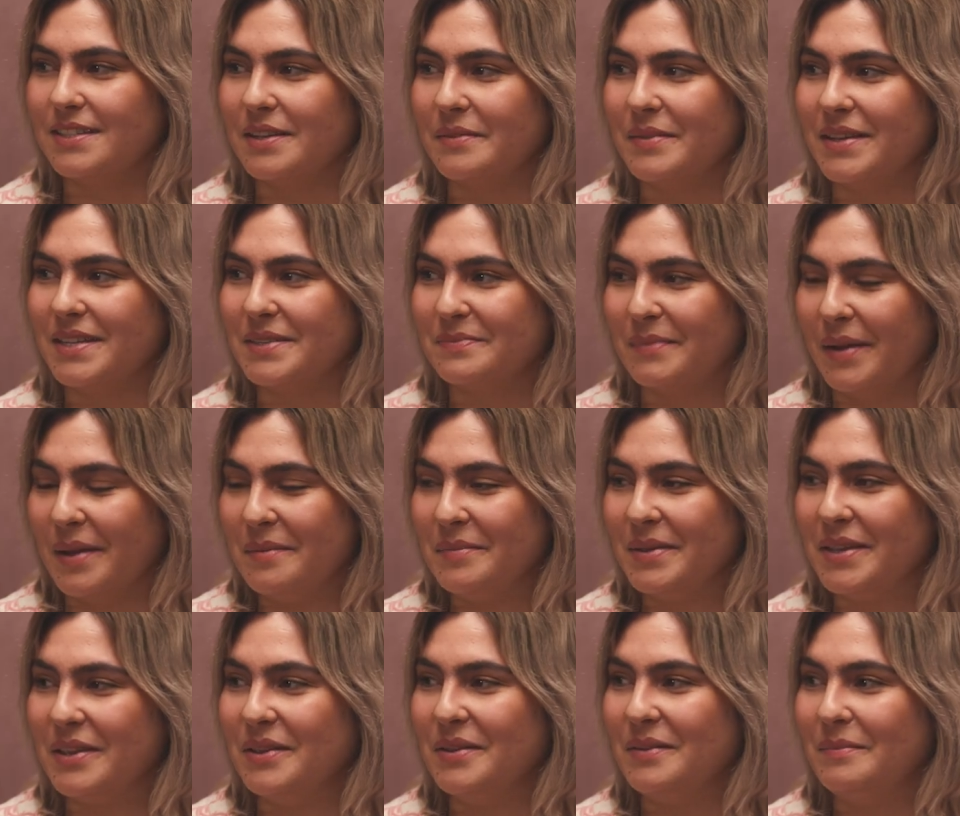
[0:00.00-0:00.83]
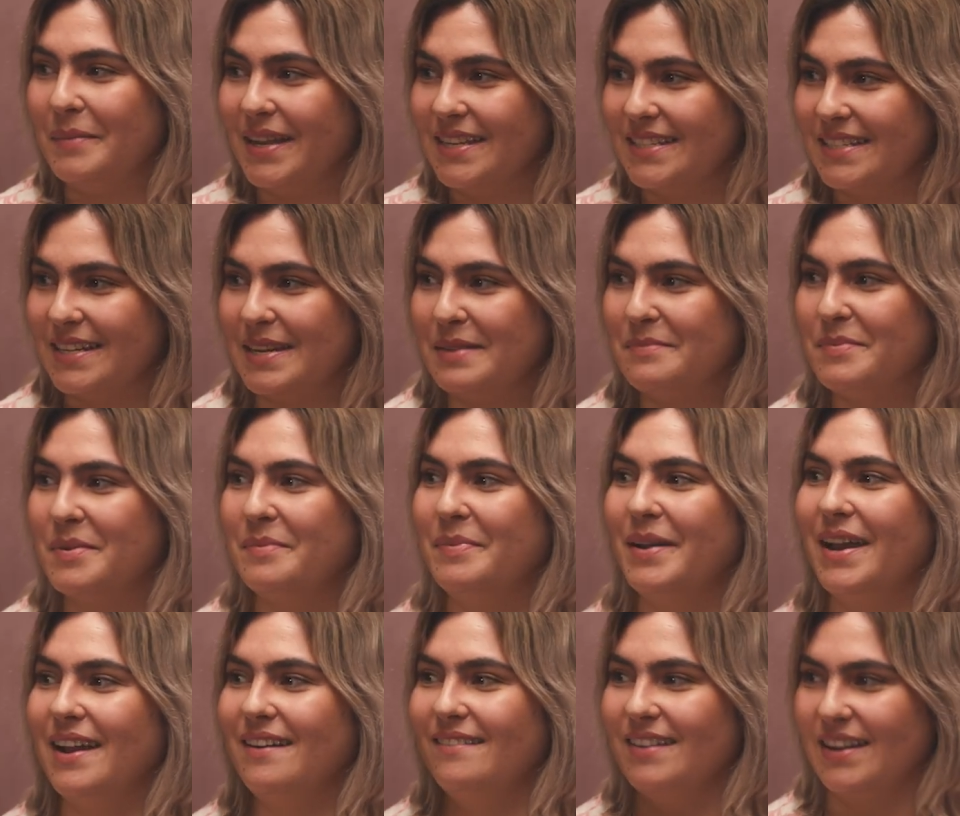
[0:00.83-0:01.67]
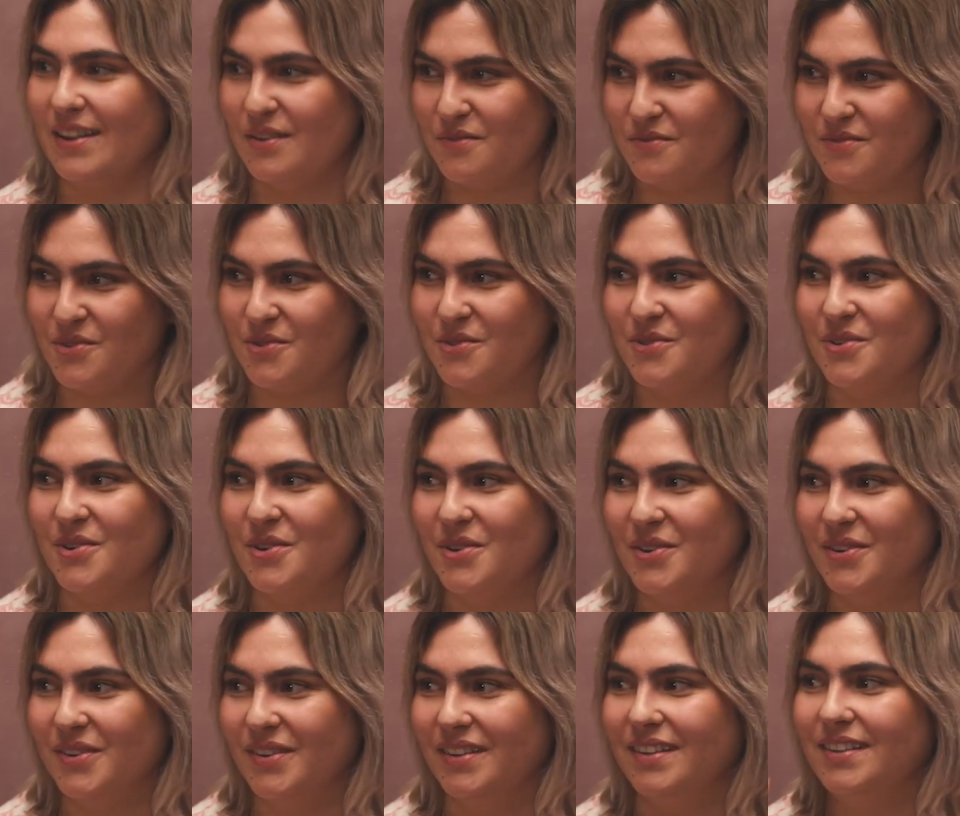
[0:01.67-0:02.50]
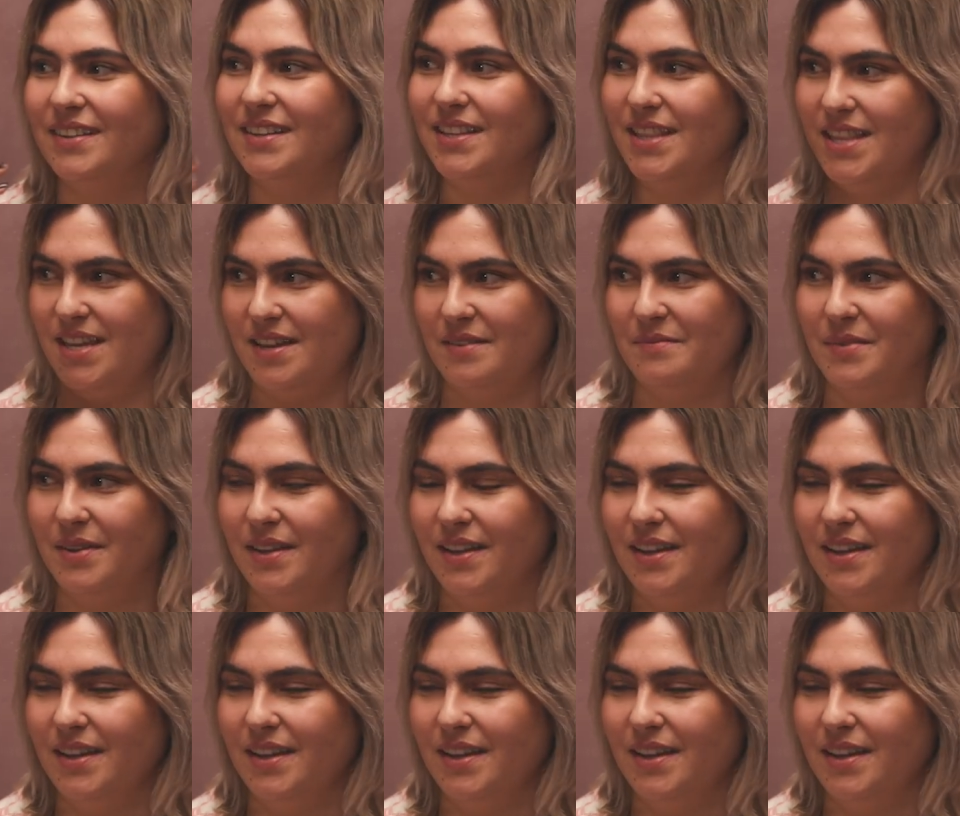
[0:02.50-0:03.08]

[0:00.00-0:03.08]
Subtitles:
so this might be you mentally preparing for them.